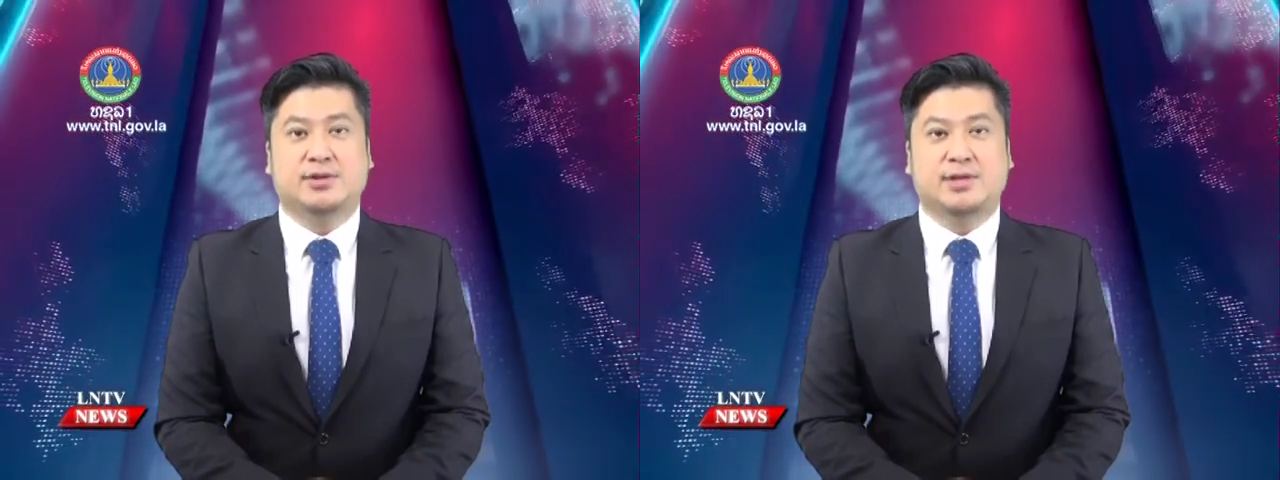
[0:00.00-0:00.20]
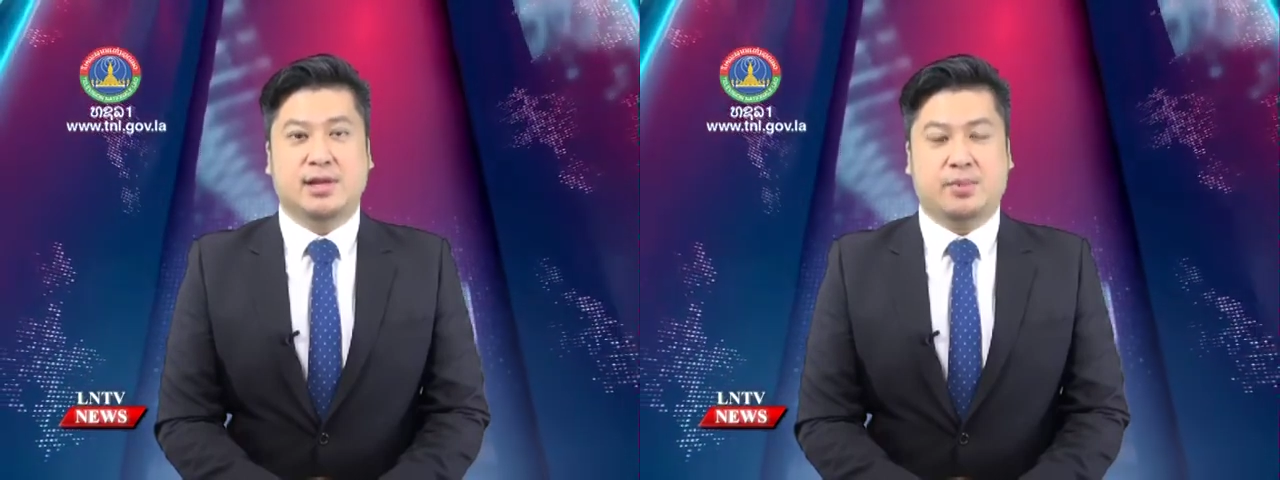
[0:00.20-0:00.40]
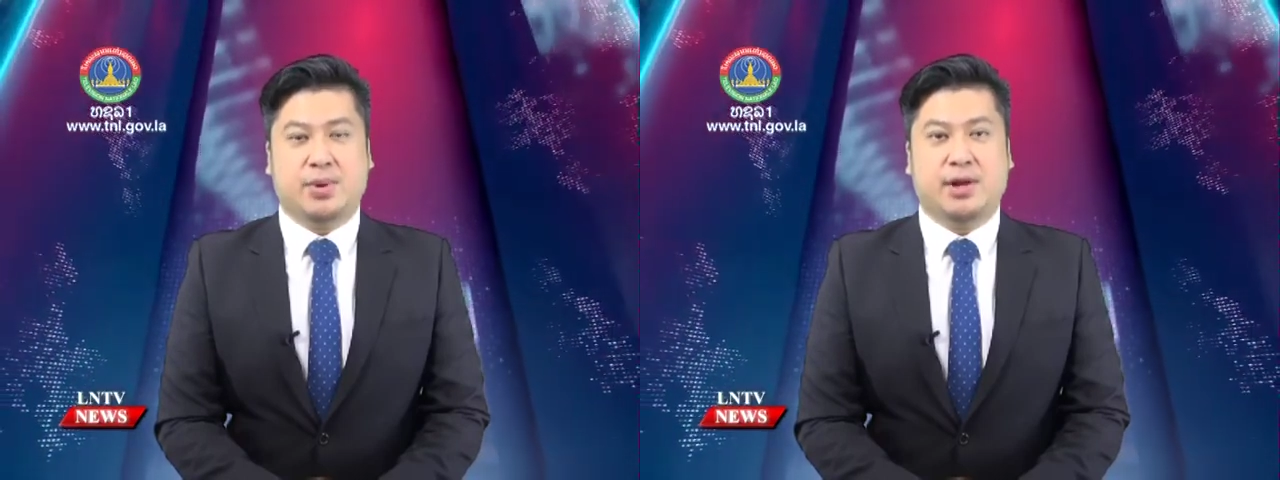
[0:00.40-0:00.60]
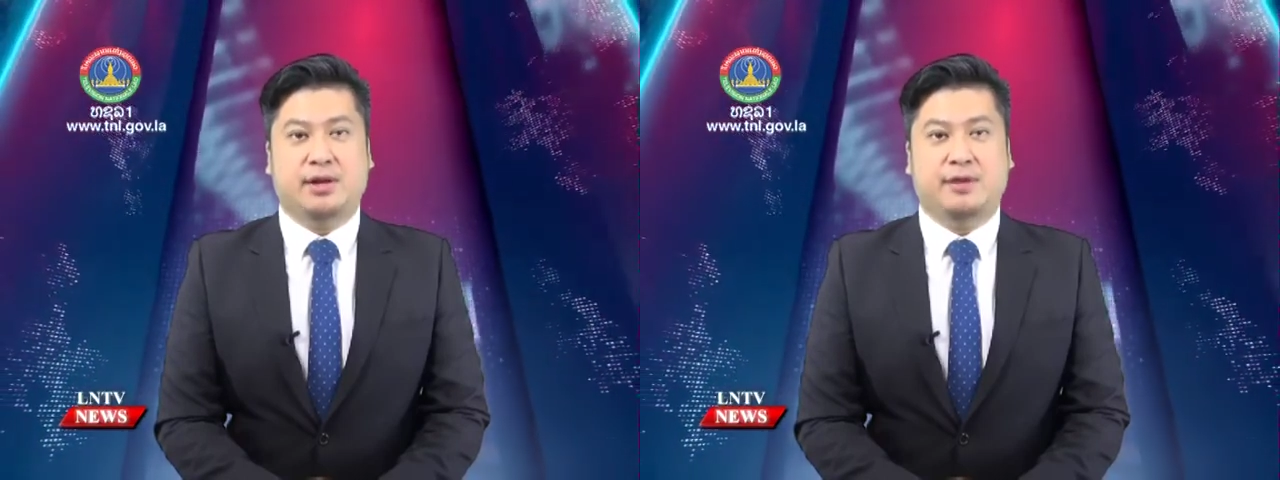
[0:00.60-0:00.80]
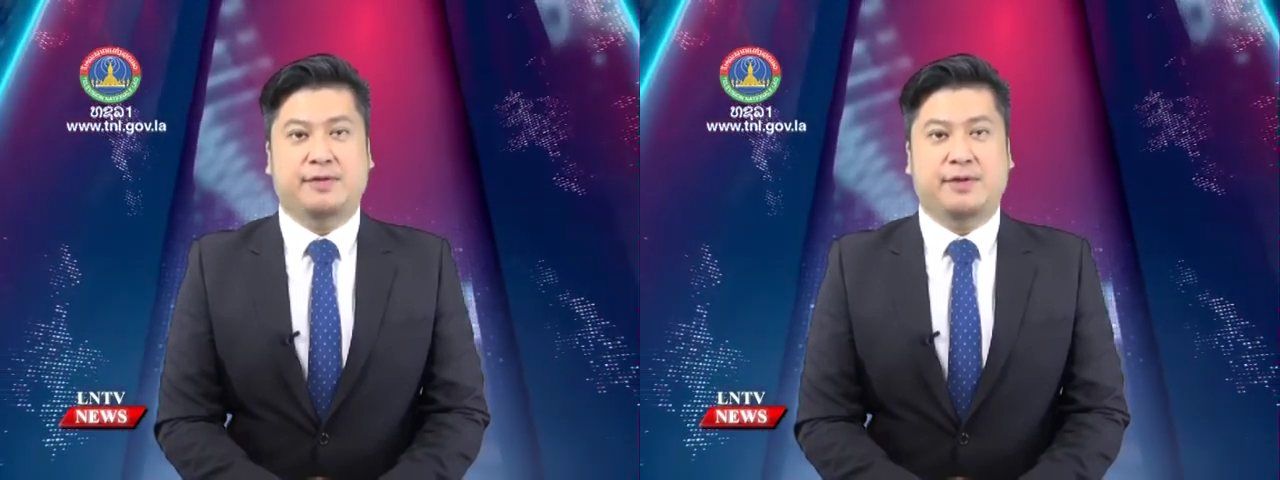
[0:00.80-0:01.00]

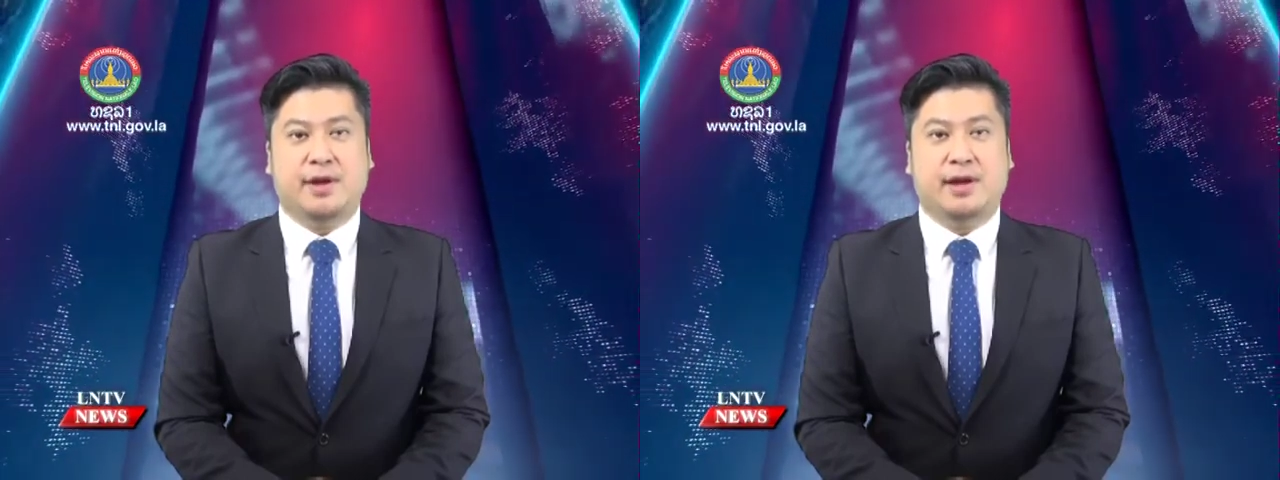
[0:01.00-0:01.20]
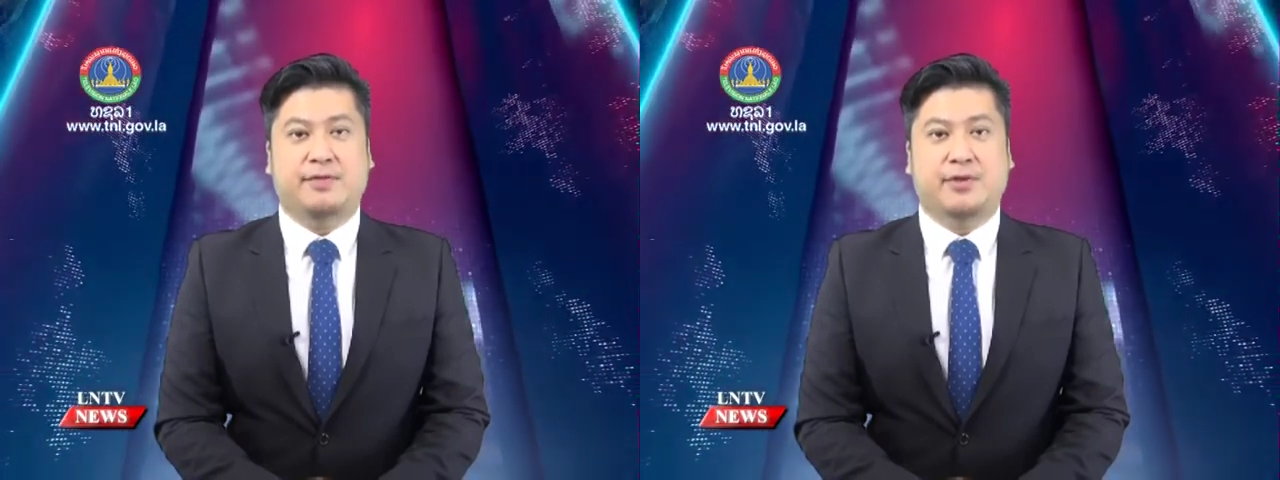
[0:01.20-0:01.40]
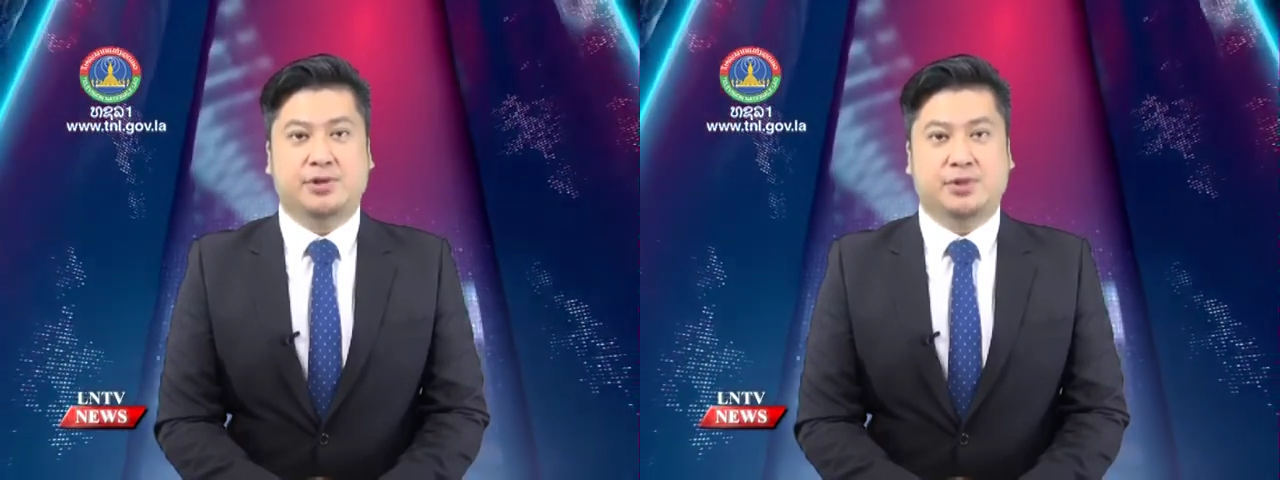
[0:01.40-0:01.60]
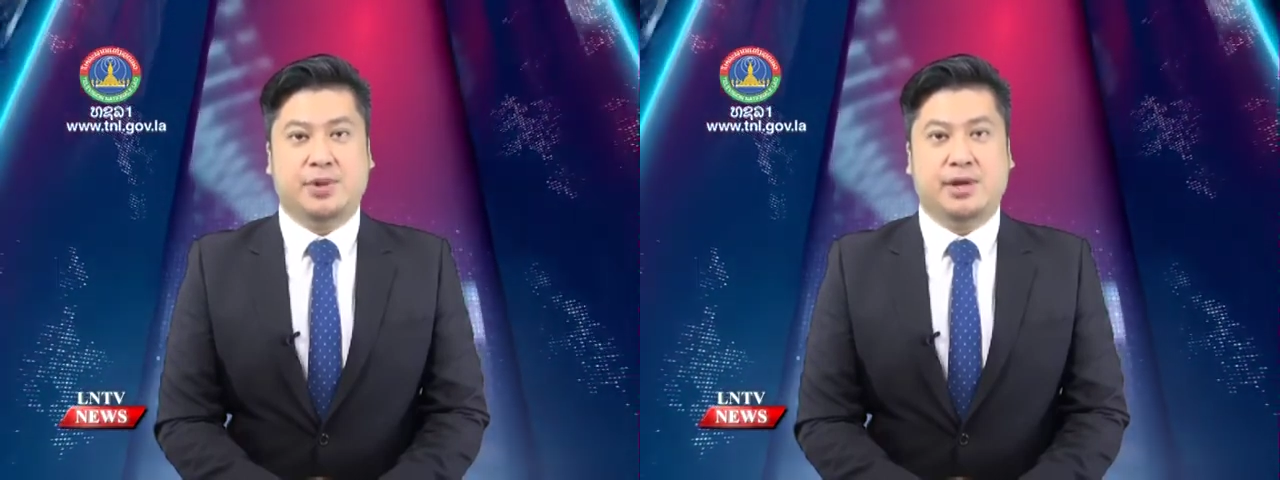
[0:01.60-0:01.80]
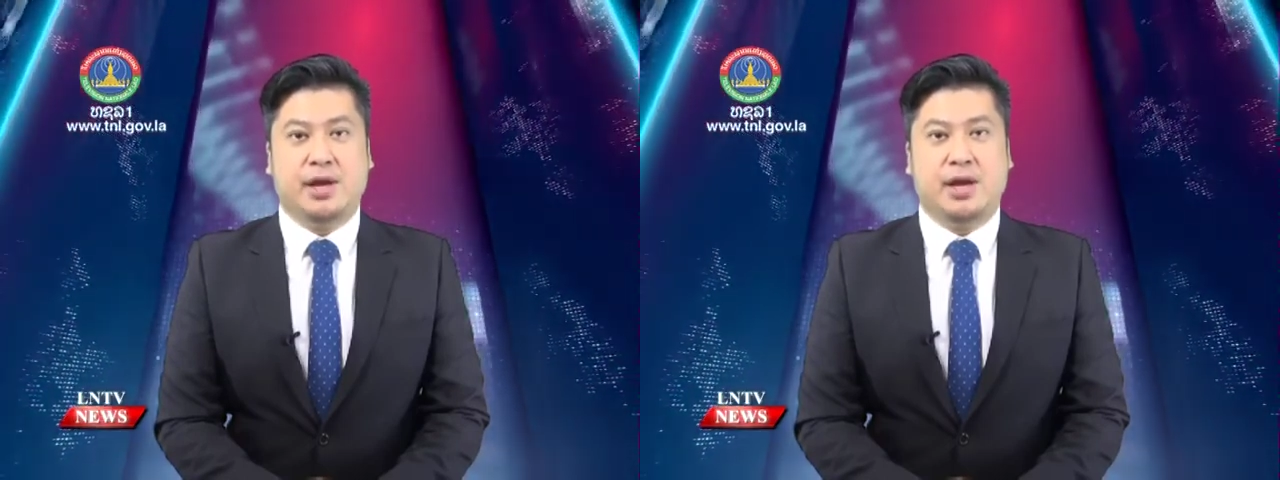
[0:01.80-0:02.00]
celebrating the fifth
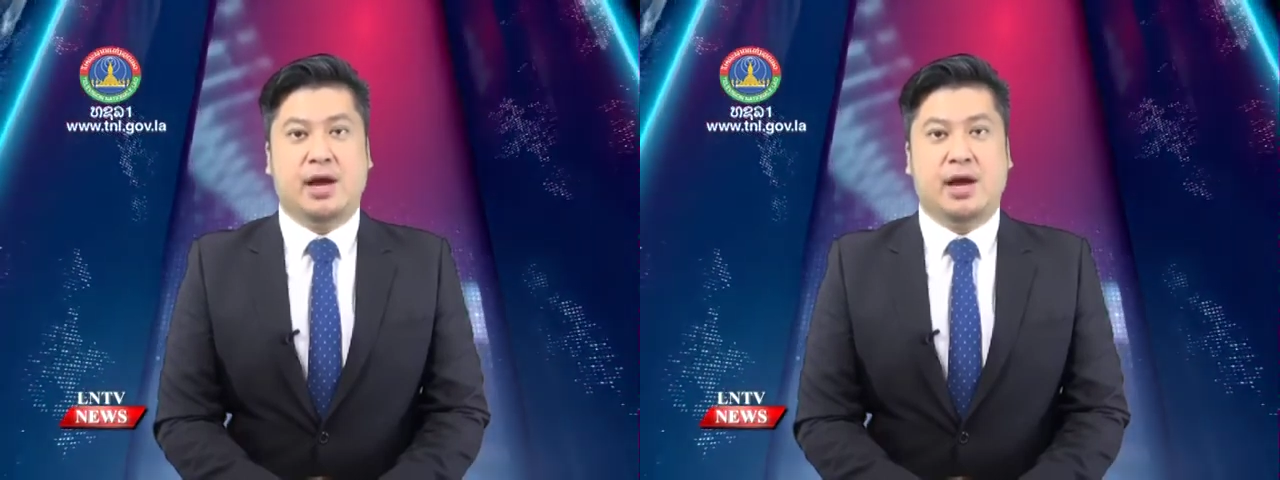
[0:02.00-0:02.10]
anniversary